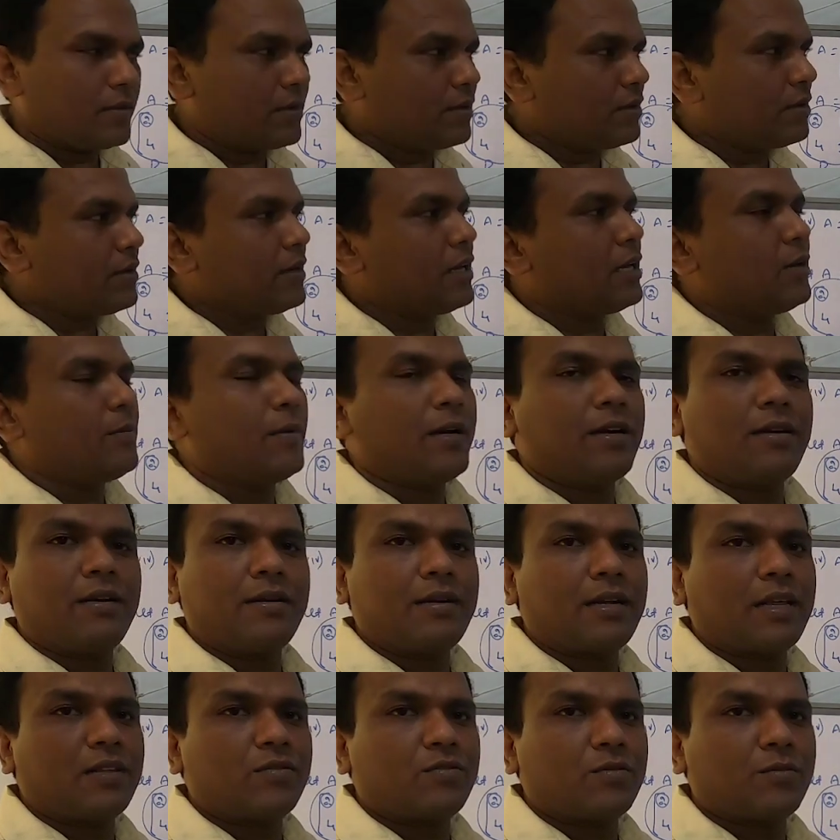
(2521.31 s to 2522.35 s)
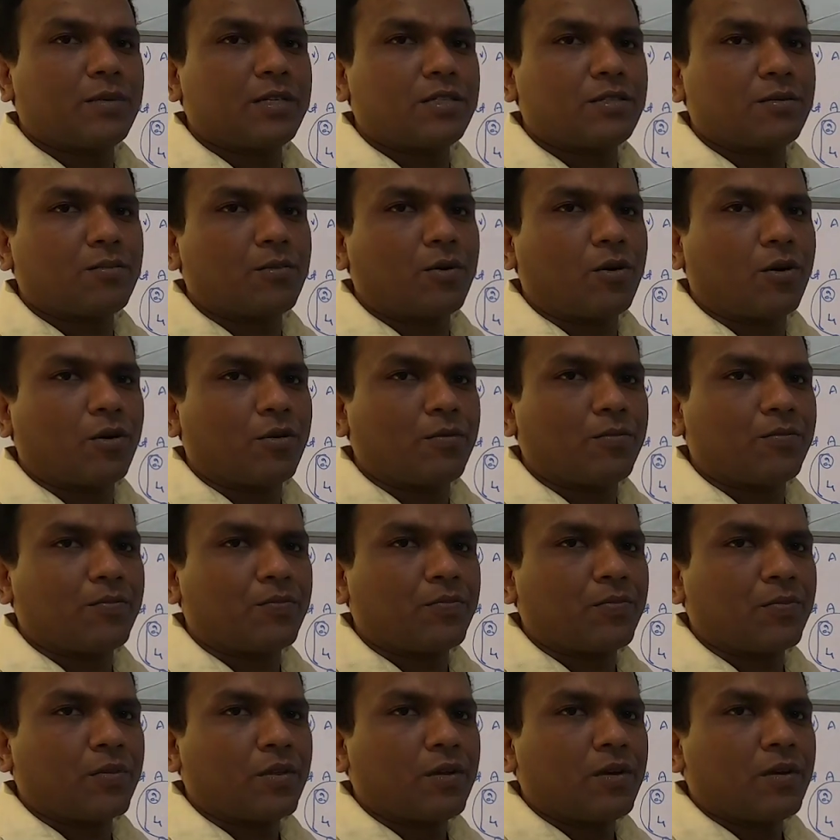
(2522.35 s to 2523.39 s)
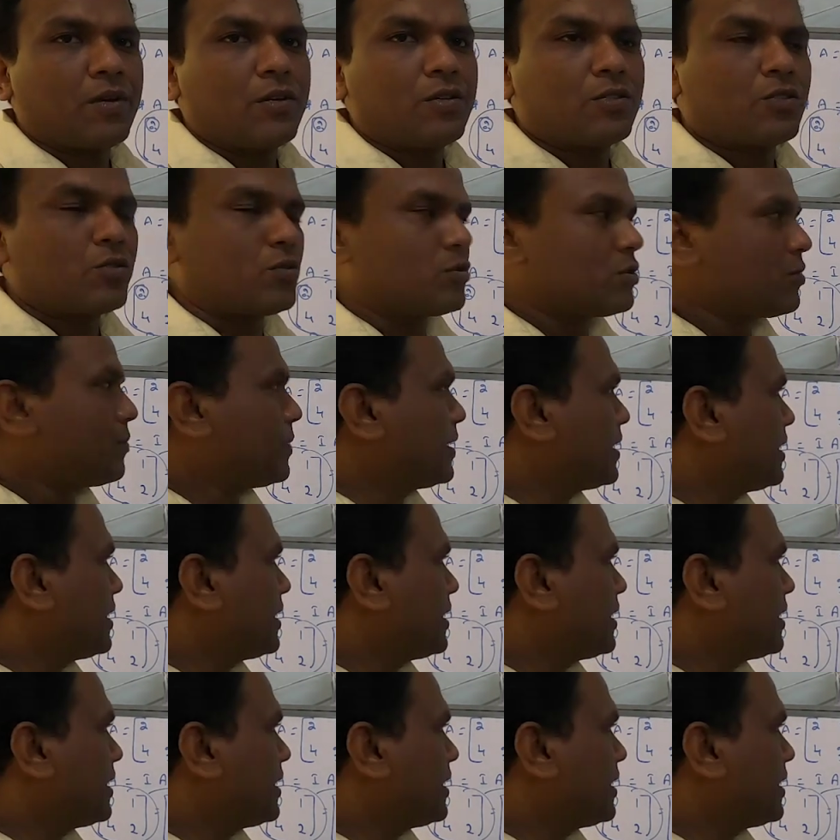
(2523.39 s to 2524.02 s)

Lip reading: the elementary transformation problem. So the